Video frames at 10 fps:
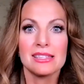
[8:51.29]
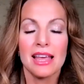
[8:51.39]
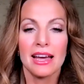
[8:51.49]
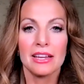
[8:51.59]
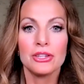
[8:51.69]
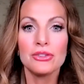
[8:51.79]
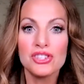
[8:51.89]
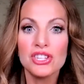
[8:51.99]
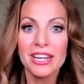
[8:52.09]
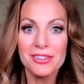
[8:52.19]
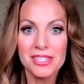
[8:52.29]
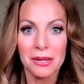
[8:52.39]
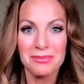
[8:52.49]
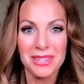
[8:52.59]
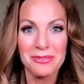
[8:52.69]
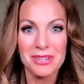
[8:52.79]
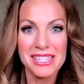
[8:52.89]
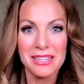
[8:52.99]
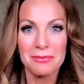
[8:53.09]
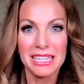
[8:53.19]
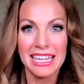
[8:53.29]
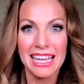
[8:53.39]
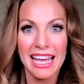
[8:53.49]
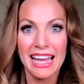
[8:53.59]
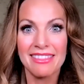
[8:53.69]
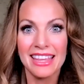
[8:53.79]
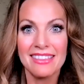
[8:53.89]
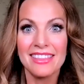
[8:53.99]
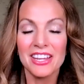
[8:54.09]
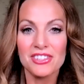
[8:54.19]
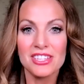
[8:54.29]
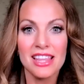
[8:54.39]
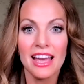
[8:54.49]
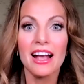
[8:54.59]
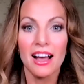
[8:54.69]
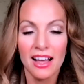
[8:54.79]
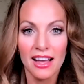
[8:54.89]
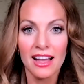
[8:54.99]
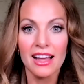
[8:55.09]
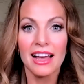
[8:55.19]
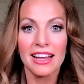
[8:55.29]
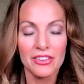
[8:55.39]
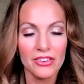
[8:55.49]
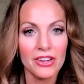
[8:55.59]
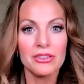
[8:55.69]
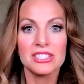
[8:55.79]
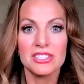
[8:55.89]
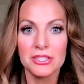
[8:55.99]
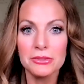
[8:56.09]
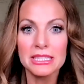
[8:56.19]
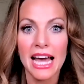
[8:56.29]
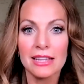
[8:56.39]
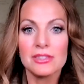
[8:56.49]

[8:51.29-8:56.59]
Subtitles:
that you share something with somebody and then they're just like, I don't know what to do with that.